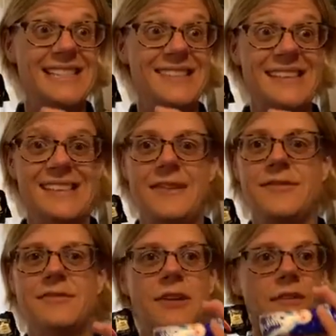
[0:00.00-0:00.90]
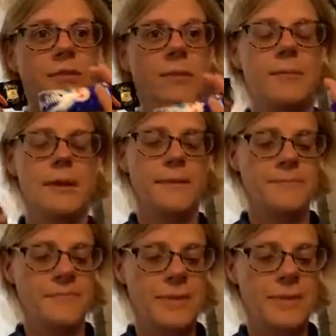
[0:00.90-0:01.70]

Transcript: 97, right, for one bar.